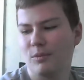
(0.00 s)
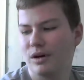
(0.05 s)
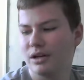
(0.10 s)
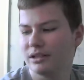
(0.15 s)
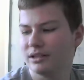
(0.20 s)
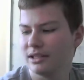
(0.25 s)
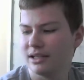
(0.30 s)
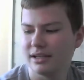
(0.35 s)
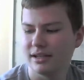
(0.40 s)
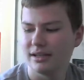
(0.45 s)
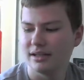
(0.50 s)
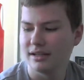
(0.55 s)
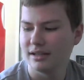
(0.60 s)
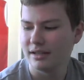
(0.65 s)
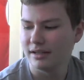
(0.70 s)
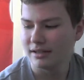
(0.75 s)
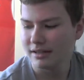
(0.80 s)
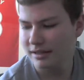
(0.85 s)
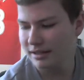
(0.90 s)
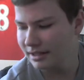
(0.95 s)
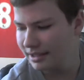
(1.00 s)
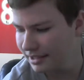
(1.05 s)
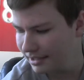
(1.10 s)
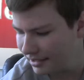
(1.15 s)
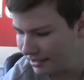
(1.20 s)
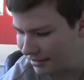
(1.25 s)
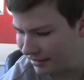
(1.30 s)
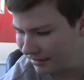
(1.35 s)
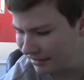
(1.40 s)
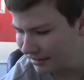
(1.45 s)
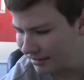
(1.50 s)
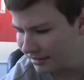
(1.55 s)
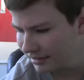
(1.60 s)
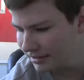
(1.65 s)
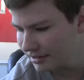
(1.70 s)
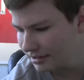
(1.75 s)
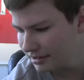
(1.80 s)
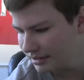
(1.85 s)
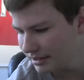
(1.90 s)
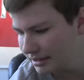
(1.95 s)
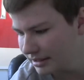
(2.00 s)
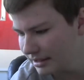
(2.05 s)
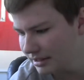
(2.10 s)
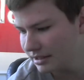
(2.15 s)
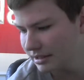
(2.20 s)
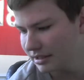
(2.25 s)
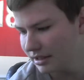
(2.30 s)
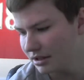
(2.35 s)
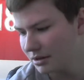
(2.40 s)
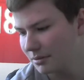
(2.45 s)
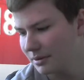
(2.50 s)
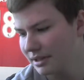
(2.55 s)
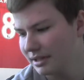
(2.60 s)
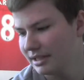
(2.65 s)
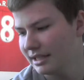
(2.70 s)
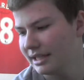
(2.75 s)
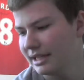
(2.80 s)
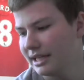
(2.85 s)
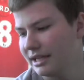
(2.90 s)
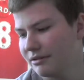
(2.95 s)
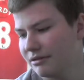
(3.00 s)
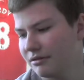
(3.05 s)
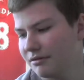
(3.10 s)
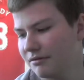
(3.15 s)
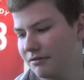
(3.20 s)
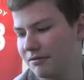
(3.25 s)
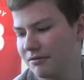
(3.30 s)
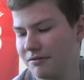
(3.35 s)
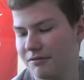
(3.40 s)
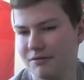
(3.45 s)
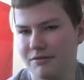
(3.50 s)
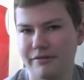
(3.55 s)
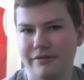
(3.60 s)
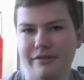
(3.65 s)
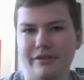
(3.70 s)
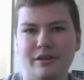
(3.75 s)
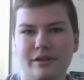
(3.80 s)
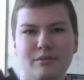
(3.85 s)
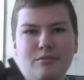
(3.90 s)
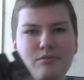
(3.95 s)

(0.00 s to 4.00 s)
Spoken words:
one. And there's another one here of the